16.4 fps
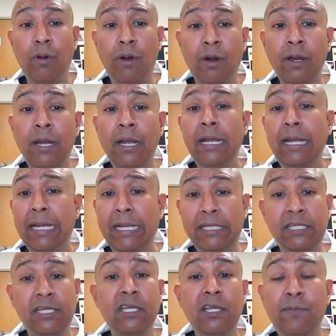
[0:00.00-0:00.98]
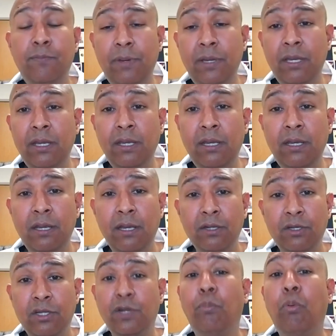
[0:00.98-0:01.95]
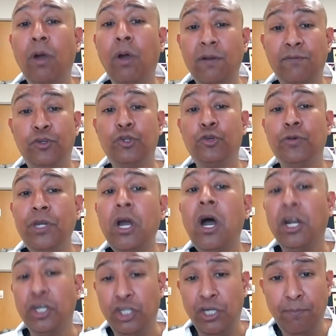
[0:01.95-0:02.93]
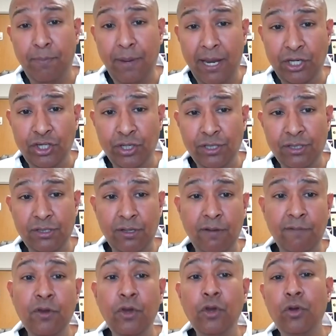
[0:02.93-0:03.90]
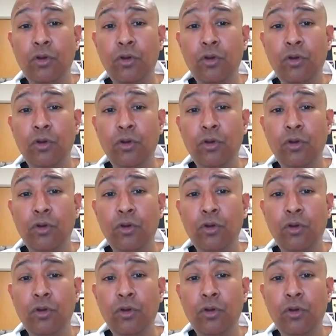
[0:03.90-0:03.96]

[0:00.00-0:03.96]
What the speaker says: where it's going to be to the point of triaging patients of